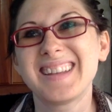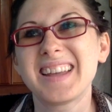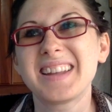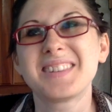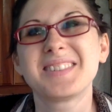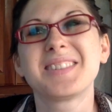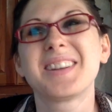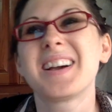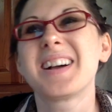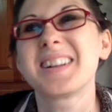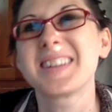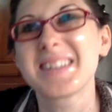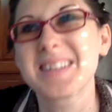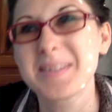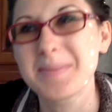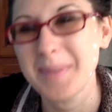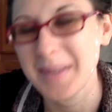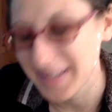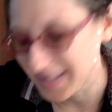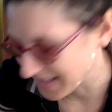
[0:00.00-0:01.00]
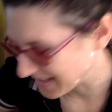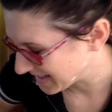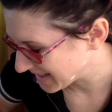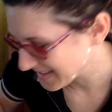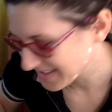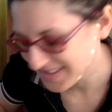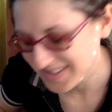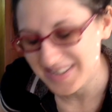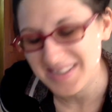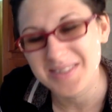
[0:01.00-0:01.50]
I don't know how to explain it.
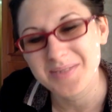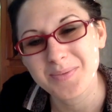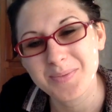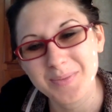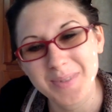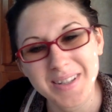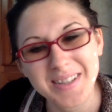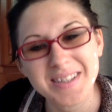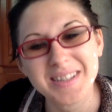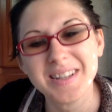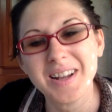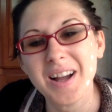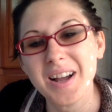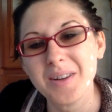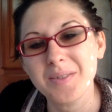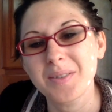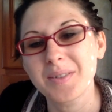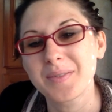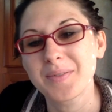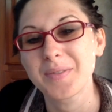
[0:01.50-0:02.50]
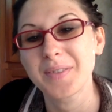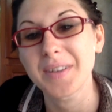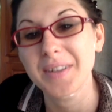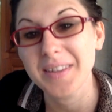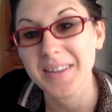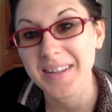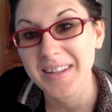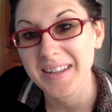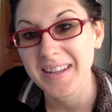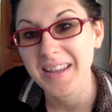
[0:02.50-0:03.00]
It's just it's an awkward
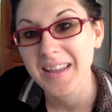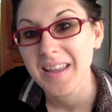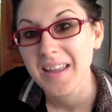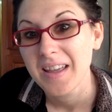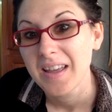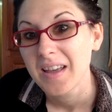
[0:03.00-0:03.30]
feeling